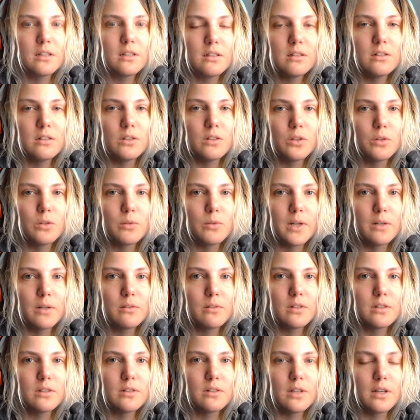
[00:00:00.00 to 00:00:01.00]
you know, throughout
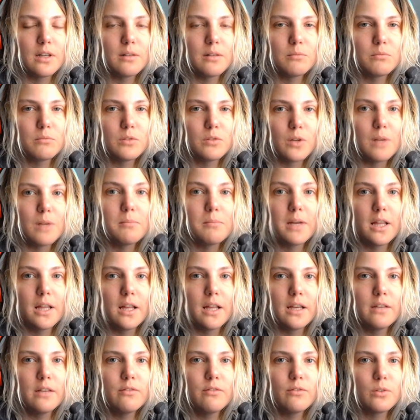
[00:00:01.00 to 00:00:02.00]
my
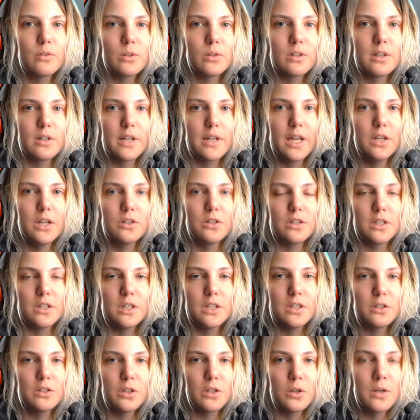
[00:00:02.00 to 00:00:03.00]
life, or
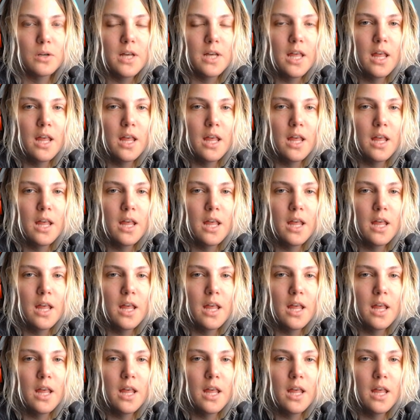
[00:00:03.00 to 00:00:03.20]
occasionally, you know,